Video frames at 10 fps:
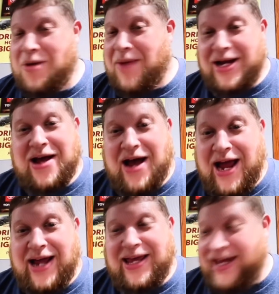put my
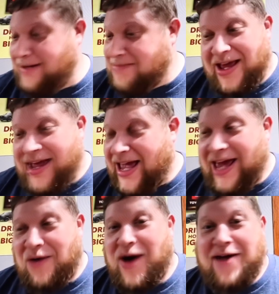kayak in
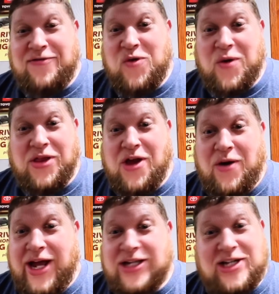in a RAV4 with
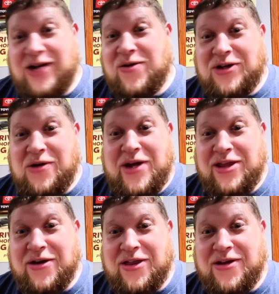no hitch isn't going to do
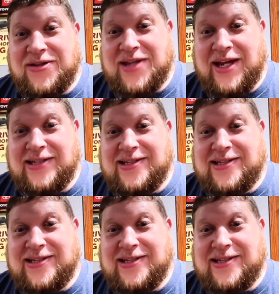either of these things.